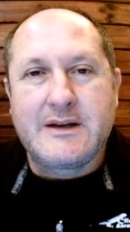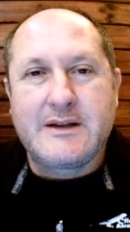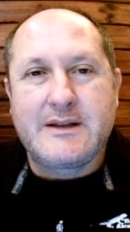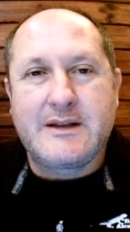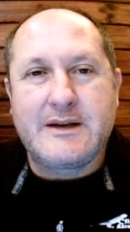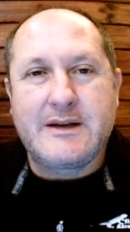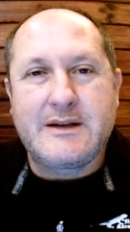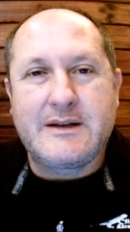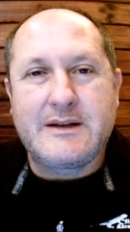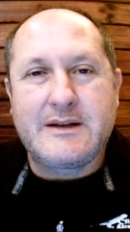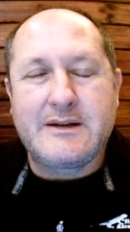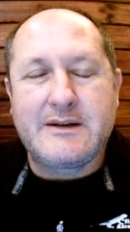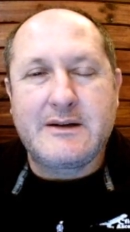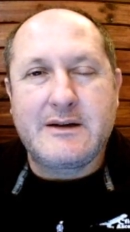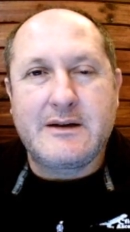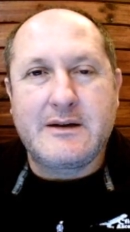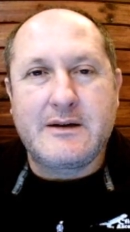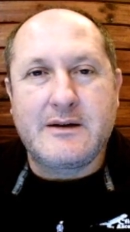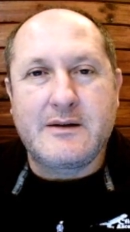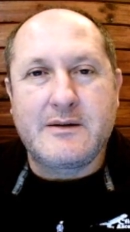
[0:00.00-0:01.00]
then
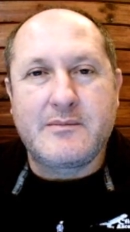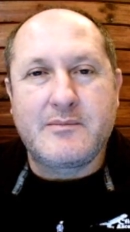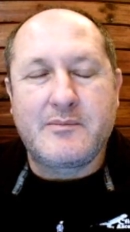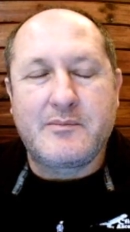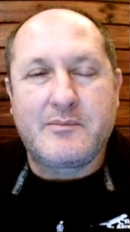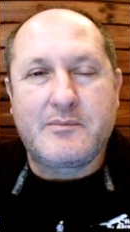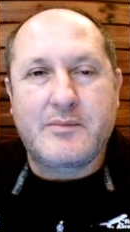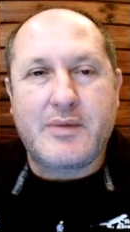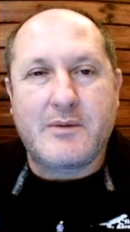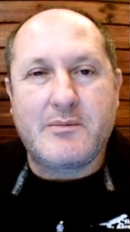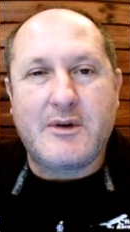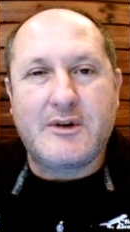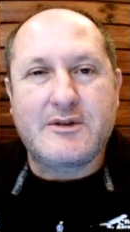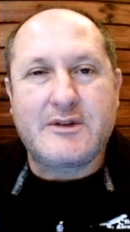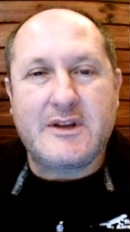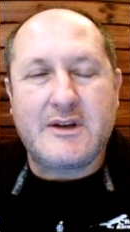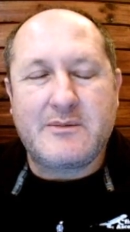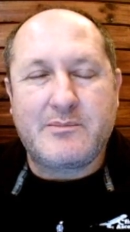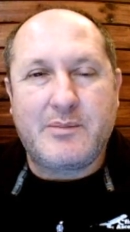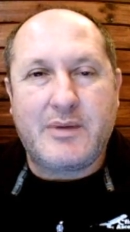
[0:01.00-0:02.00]
um, promote
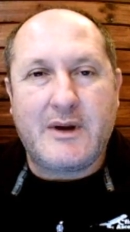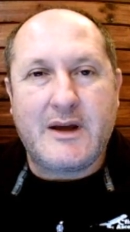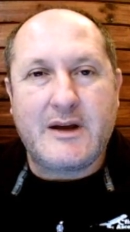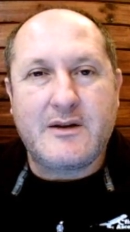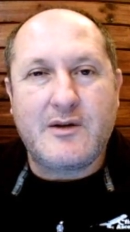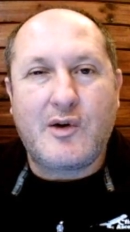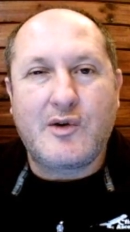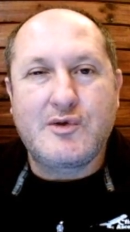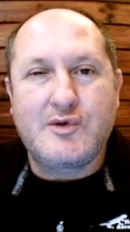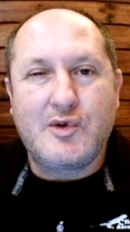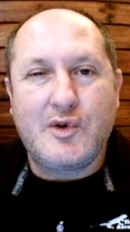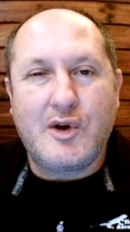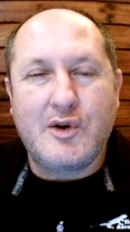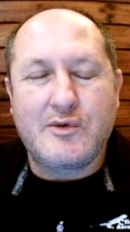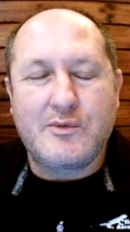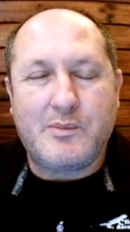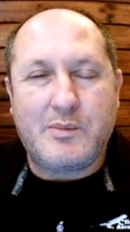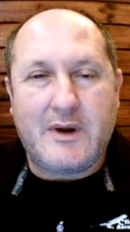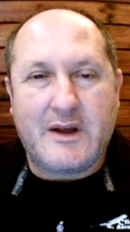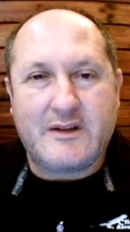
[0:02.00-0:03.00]
that plan on your
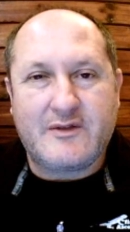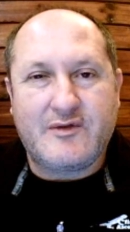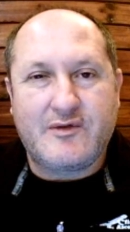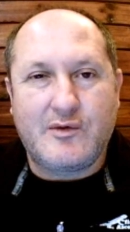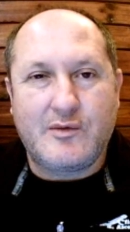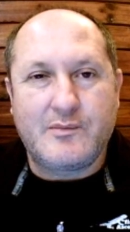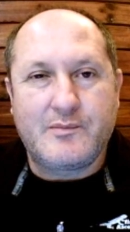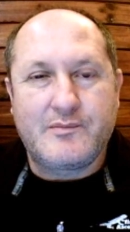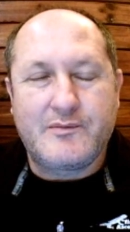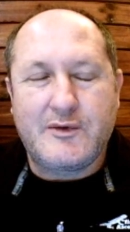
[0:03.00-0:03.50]
own platform.